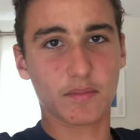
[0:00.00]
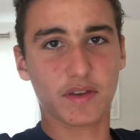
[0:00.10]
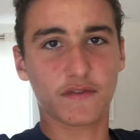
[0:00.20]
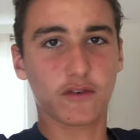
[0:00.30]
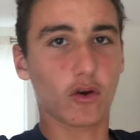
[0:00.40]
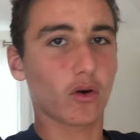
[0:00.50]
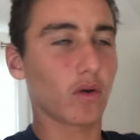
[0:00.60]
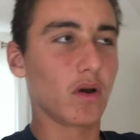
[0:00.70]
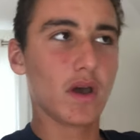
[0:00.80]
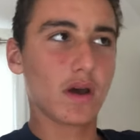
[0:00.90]

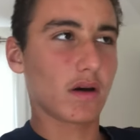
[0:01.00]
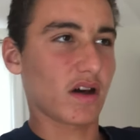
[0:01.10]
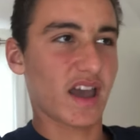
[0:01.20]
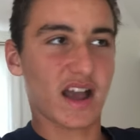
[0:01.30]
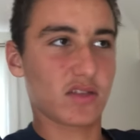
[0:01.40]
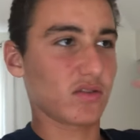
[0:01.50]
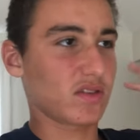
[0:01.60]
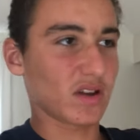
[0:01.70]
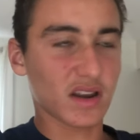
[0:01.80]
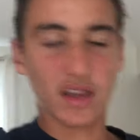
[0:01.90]
before I had to
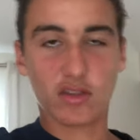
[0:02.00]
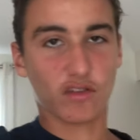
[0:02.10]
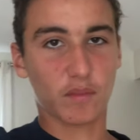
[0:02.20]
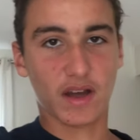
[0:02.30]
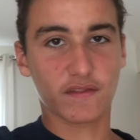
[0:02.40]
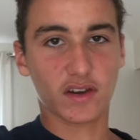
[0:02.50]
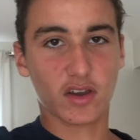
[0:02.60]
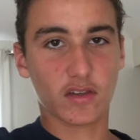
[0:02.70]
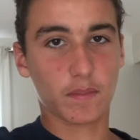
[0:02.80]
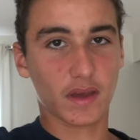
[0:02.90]
delete of my
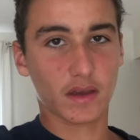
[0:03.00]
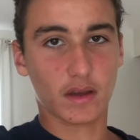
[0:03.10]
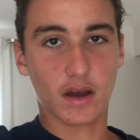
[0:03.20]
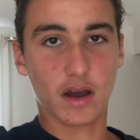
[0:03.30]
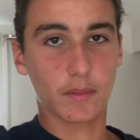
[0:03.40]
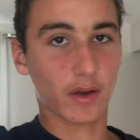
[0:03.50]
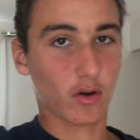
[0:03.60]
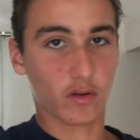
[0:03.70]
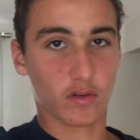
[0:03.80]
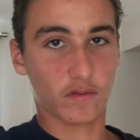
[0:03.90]
videos
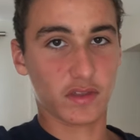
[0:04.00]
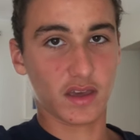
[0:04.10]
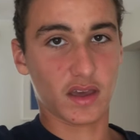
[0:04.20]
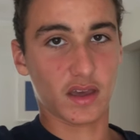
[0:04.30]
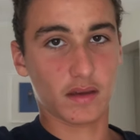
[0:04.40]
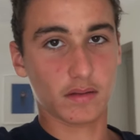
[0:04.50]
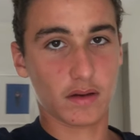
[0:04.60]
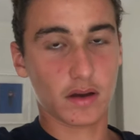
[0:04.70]
because of the